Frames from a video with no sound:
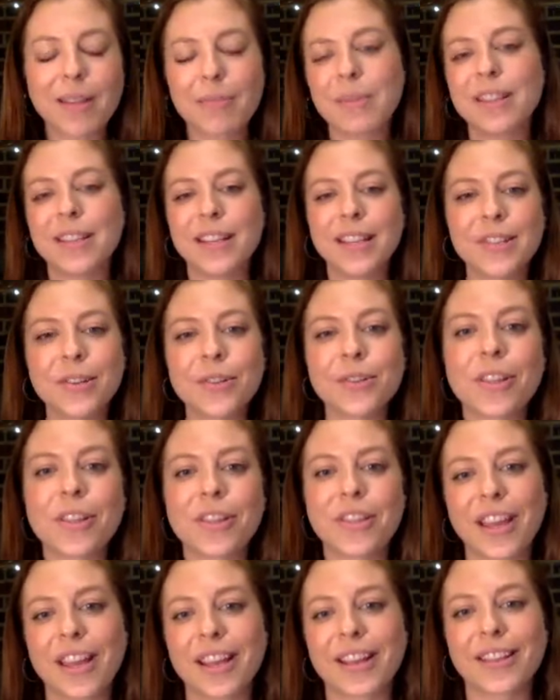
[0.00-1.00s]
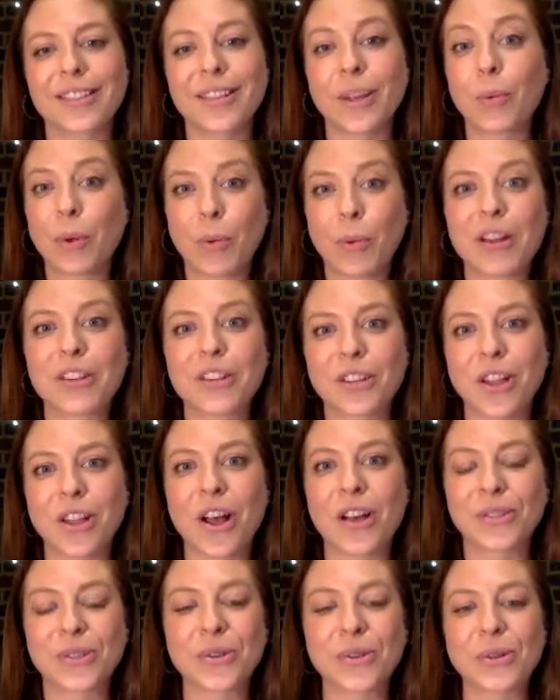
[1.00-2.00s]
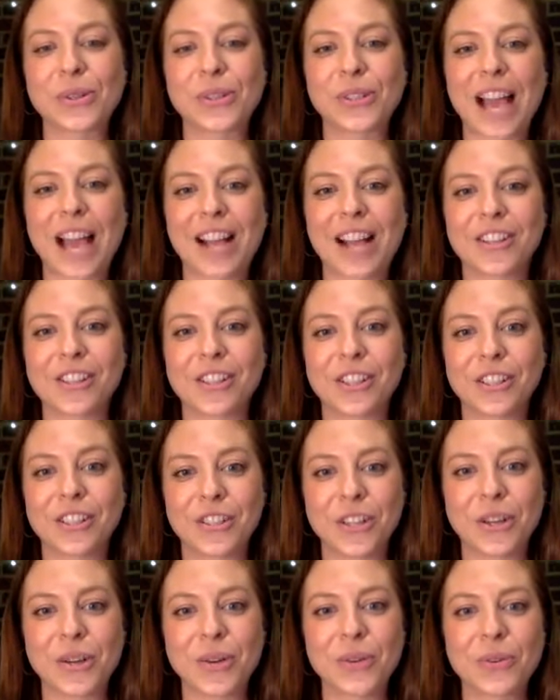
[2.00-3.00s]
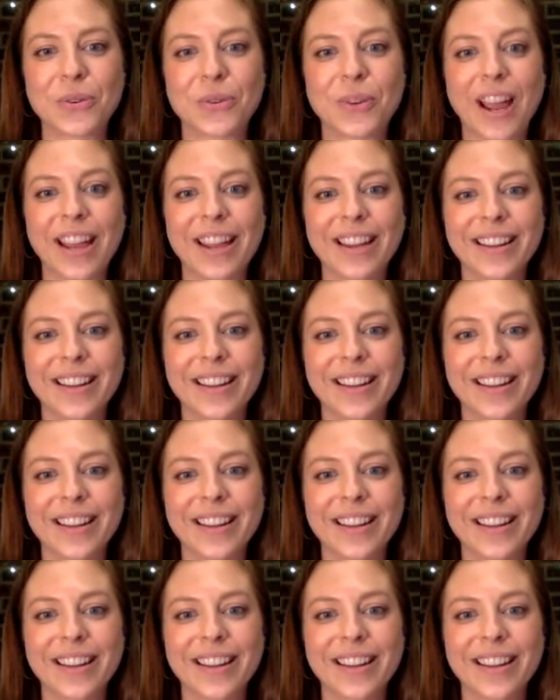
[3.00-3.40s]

I mean, these are the things that we went to law school to actually do, right?